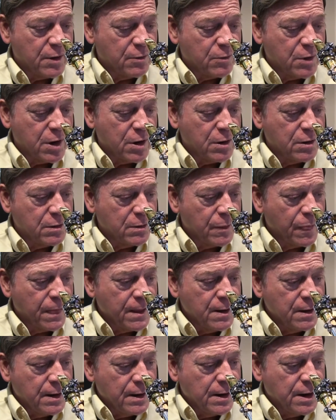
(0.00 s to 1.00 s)
rare.
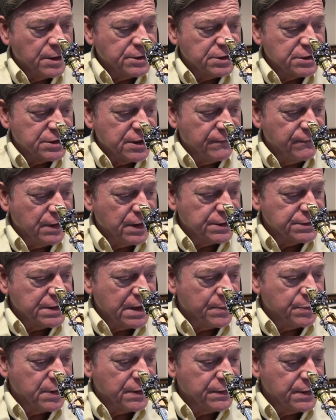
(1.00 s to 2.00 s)
I'll just give you an
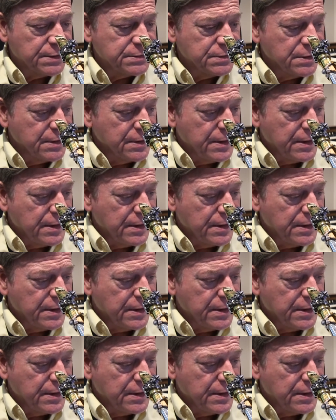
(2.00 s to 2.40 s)
example on this.